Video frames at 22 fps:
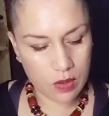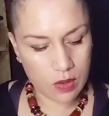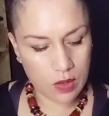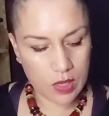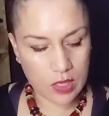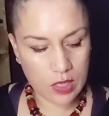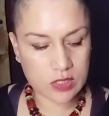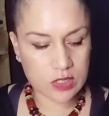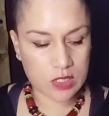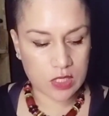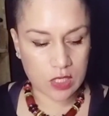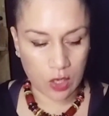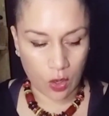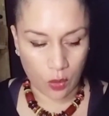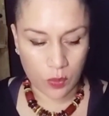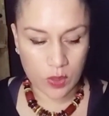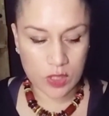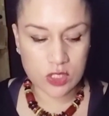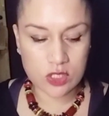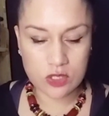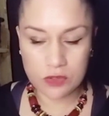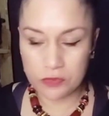it's
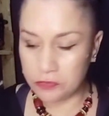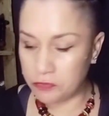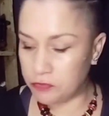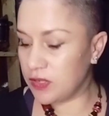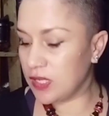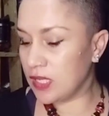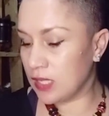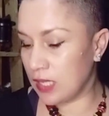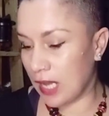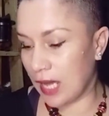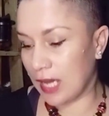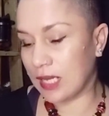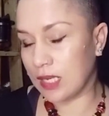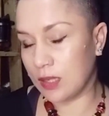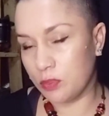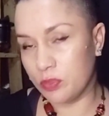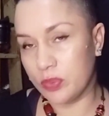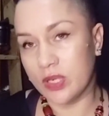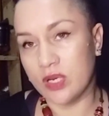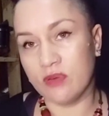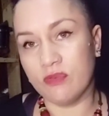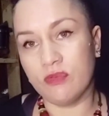going to feel like a
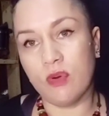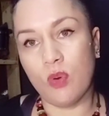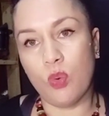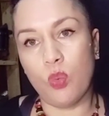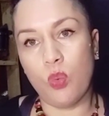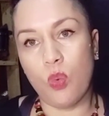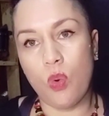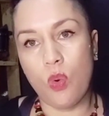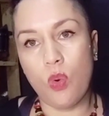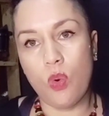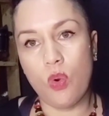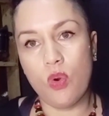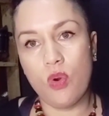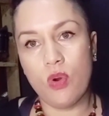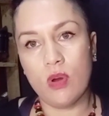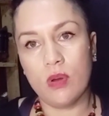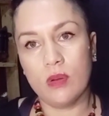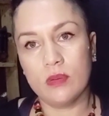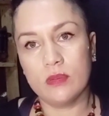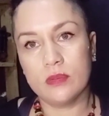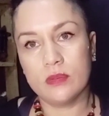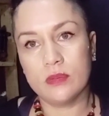bit of a war.
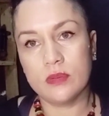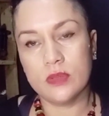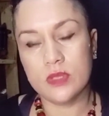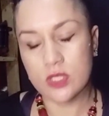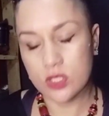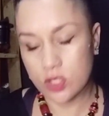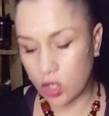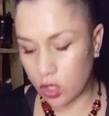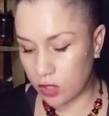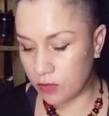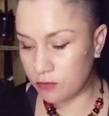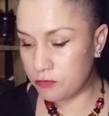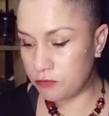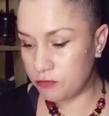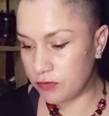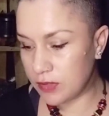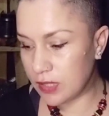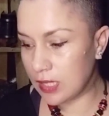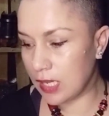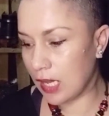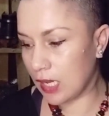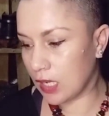It's going to
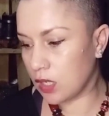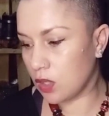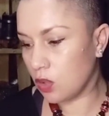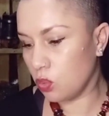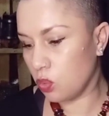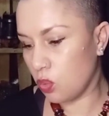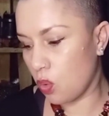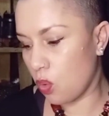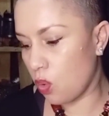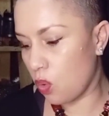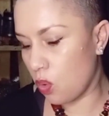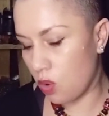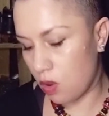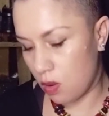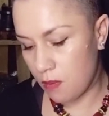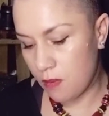feel like a war.